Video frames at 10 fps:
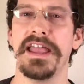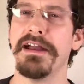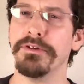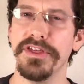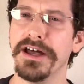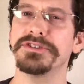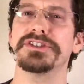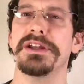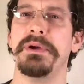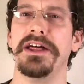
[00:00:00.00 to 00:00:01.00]
everything else
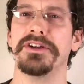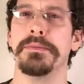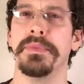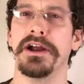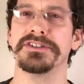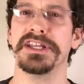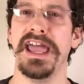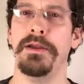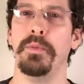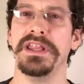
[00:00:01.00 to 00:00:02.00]
is going to pale in comparison.
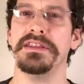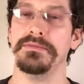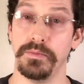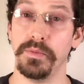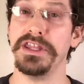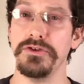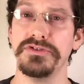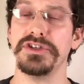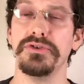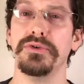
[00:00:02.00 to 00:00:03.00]
And when you
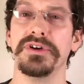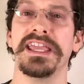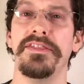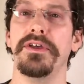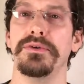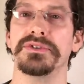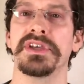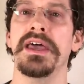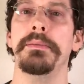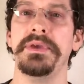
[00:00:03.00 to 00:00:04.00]
do get
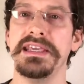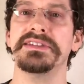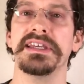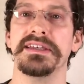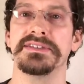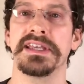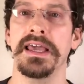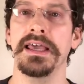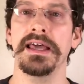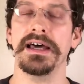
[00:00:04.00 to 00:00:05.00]
those pieces,
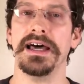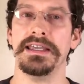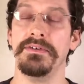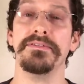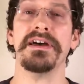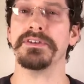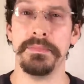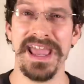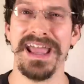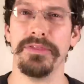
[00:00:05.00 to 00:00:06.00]
even if you have to
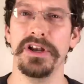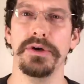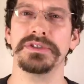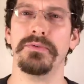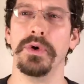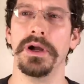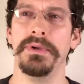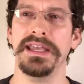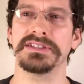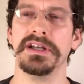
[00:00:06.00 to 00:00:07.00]
pay out the nose for
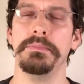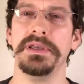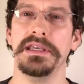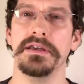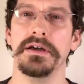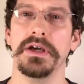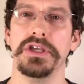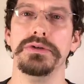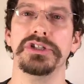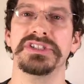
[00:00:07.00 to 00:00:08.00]
them, it's going to be a
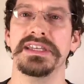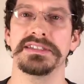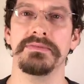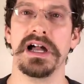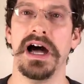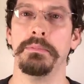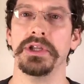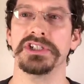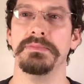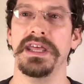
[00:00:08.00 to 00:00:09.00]
huge sense of
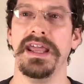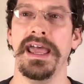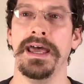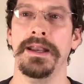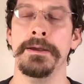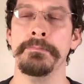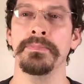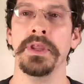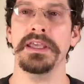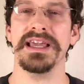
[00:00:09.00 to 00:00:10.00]
accomplishment. And
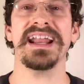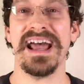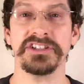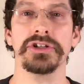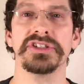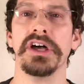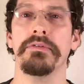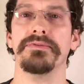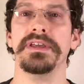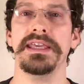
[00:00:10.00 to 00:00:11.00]
you got to ask
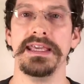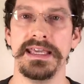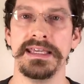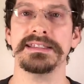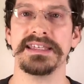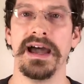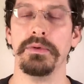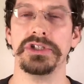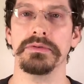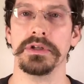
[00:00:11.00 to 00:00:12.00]
yourself, is
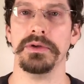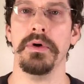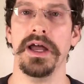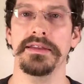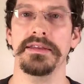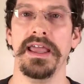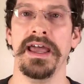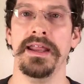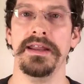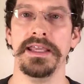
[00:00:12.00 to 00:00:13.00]
that what you really want?
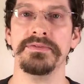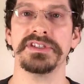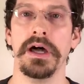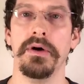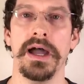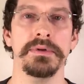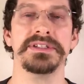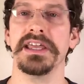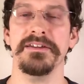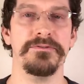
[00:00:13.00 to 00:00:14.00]
And if so, I
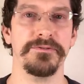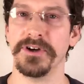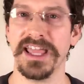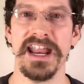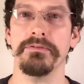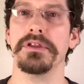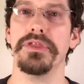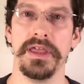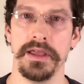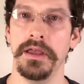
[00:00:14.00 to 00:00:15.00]
would say, forget
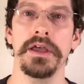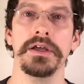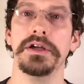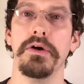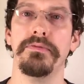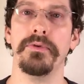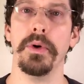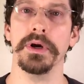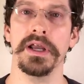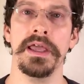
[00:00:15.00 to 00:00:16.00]
everything, go
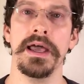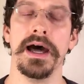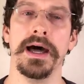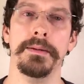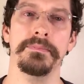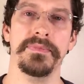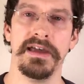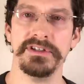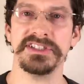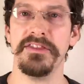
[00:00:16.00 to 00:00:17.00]
forward.
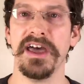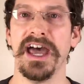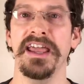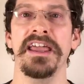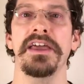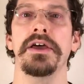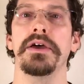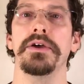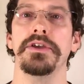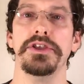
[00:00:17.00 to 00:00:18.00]
Having said that,
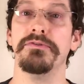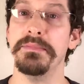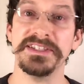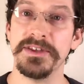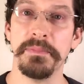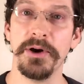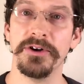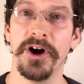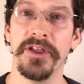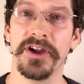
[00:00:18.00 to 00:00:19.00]
you've missed the
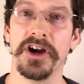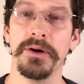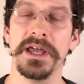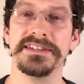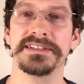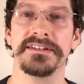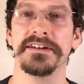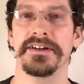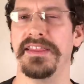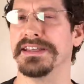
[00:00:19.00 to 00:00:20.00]
boat on the Kermits.
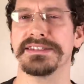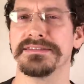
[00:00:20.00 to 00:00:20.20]
Okay,